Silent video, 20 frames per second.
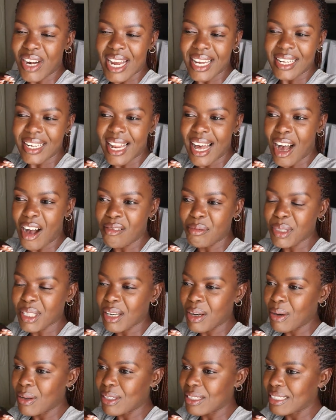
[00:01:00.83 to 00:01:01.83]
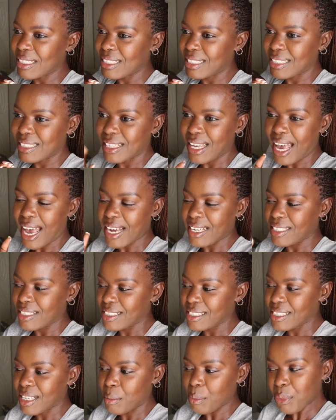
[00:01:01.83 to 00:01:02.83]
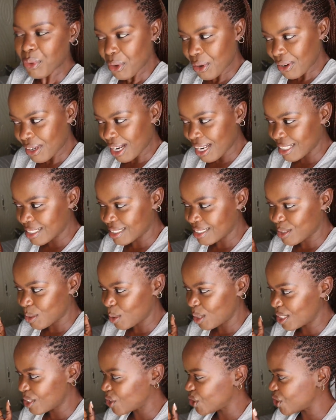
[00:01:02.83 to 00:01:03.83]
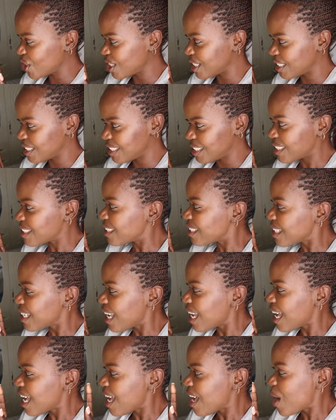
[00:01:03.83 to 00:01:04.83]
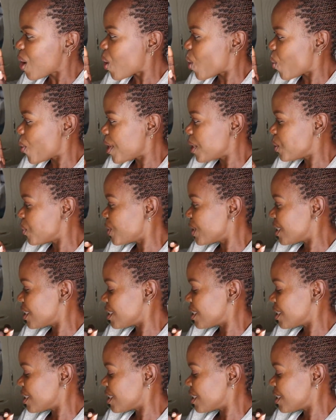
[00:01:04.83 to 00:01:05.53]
right now because I did some progress so let's just where do we